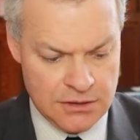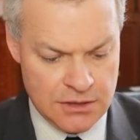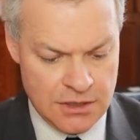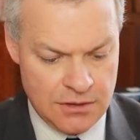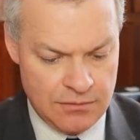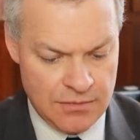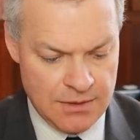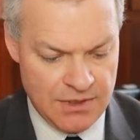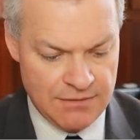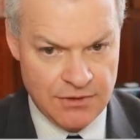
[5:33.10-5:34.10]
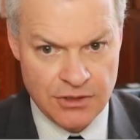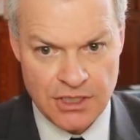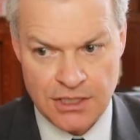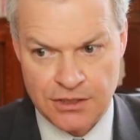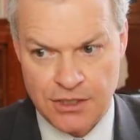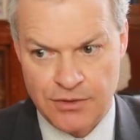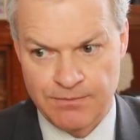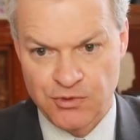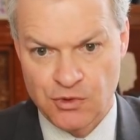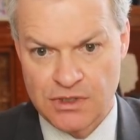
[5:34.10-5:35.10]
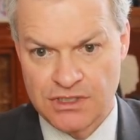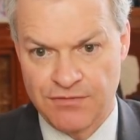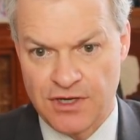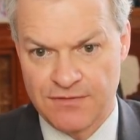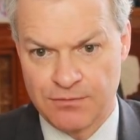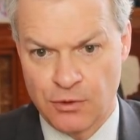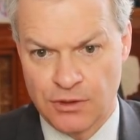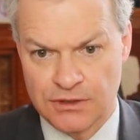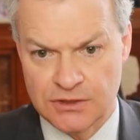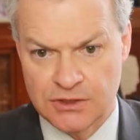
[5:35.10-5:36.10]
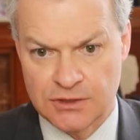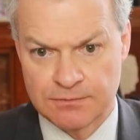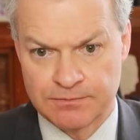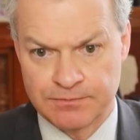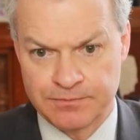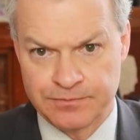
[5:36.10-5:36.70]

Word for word: So let me have a look at Anoa. 25 points.